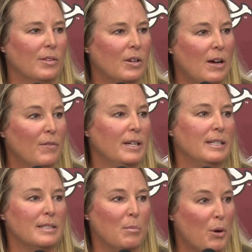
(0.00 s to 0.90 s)

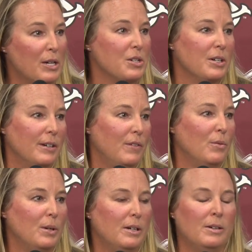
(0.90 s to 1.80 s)
confidence and pressure, if
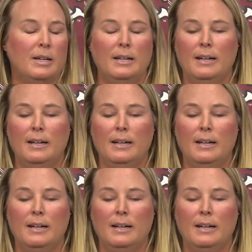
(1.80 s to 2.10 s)
you will.